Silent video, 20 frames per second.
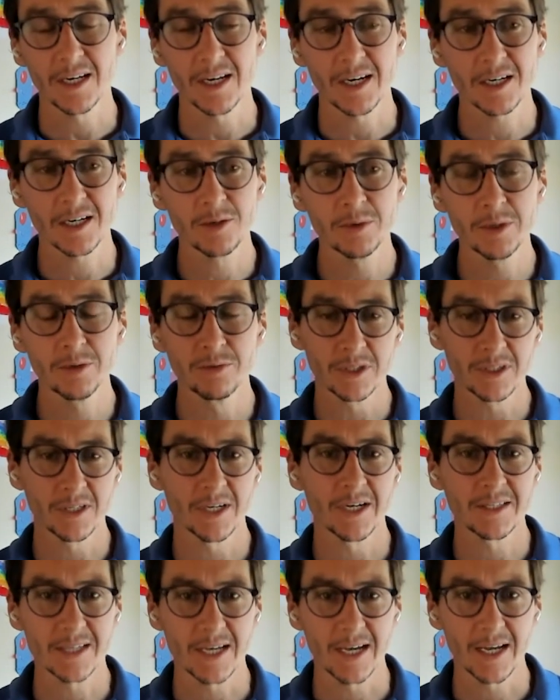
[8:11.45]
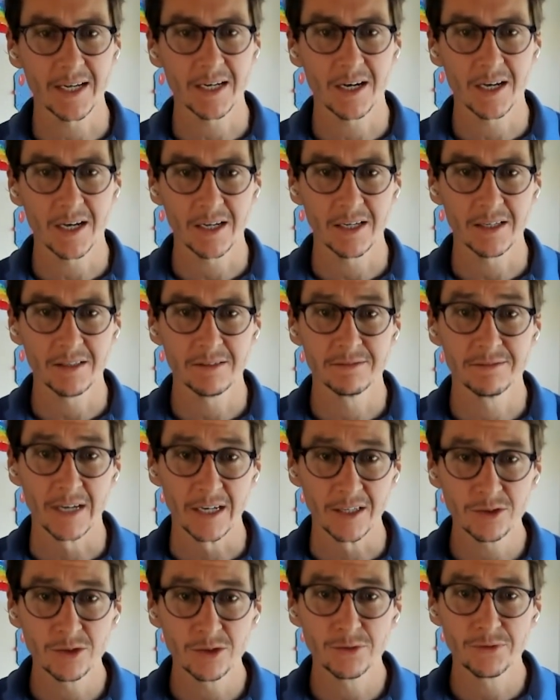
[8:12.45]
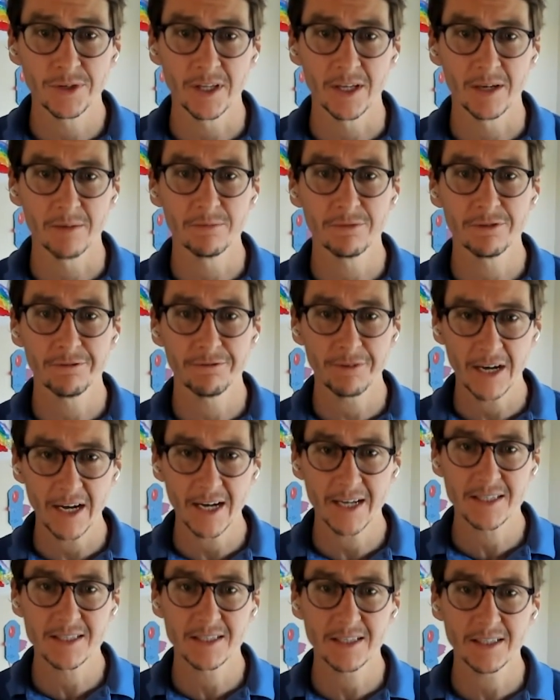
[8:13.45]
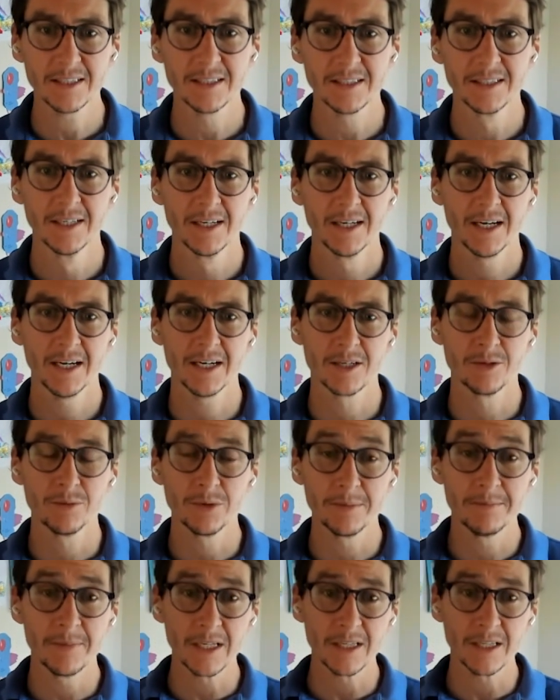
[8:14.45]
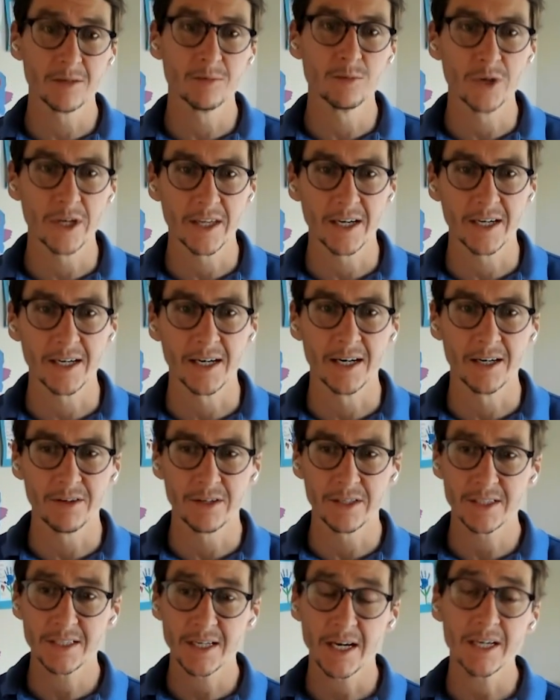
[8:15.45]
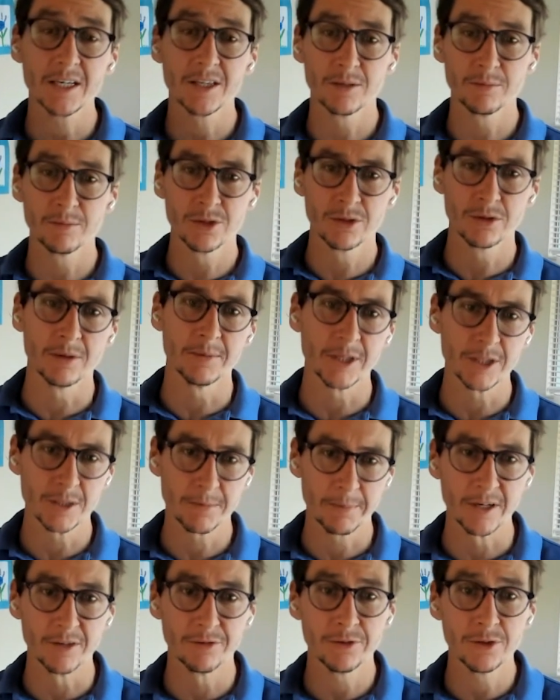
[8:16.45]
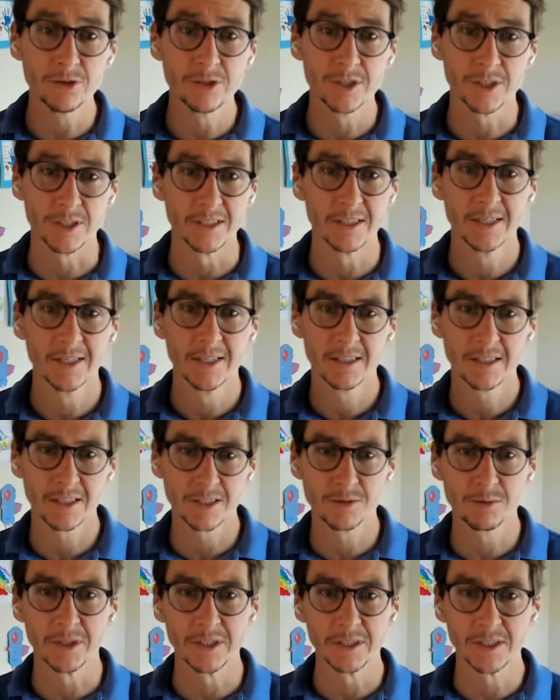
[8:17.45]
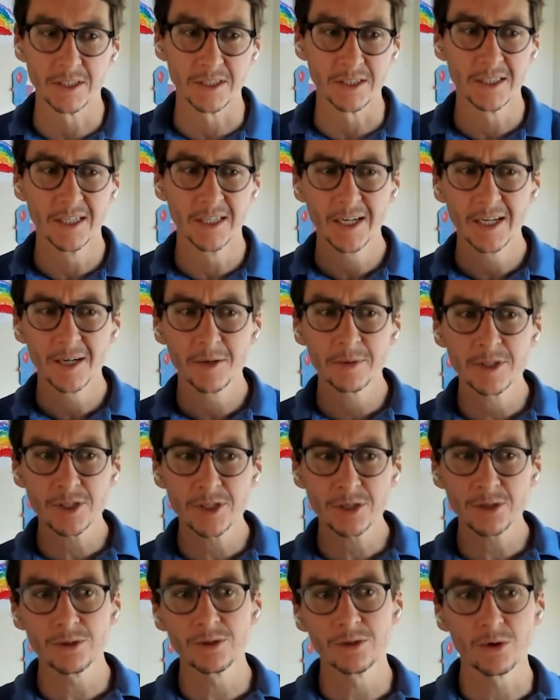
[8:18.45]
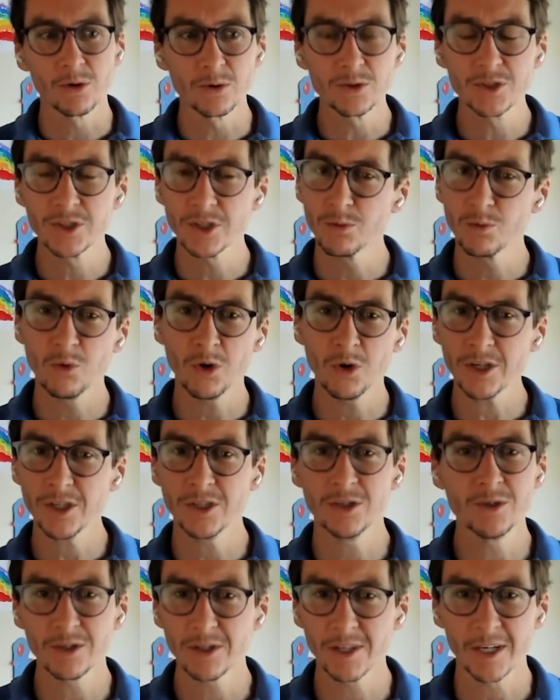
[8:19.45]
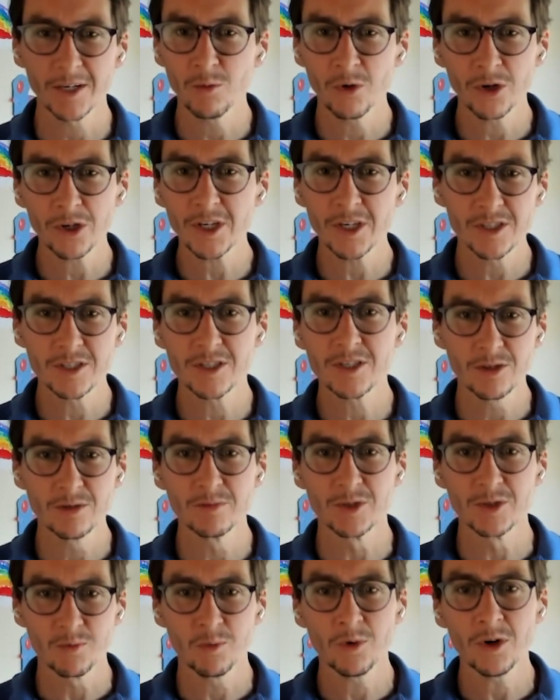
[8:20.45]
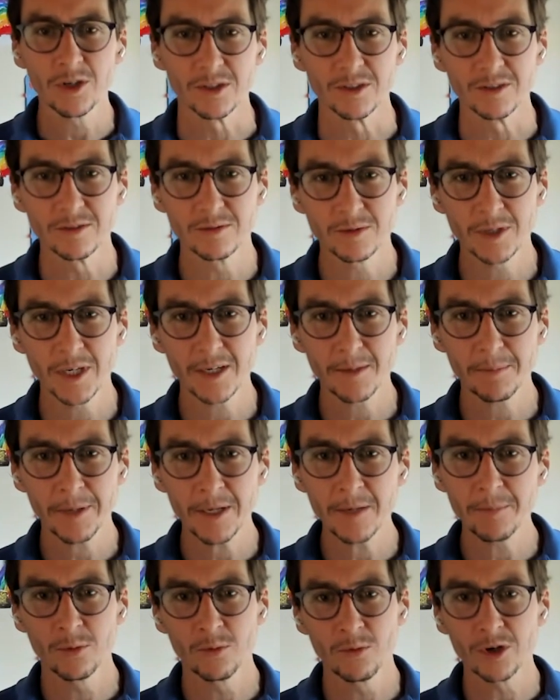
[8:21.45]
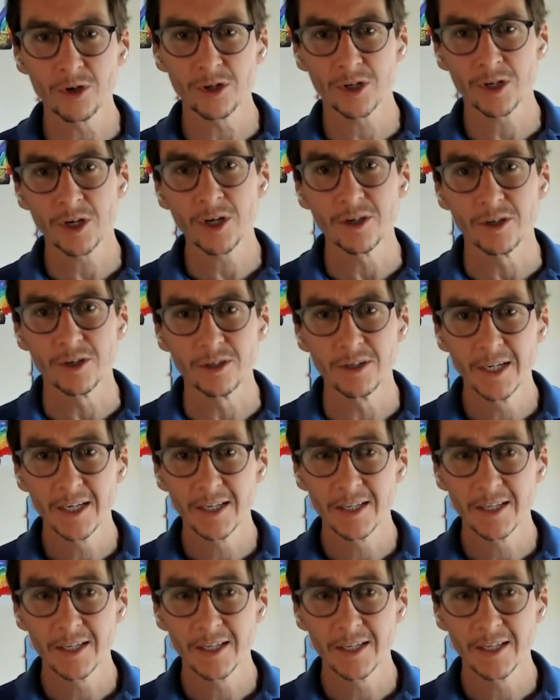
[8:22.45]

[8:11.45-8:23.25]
How can we realize AI value for them faster? How can we meet them where they are and take them to a much better future? That's one thing. But two, also, what do consumers want? Where do people want to go?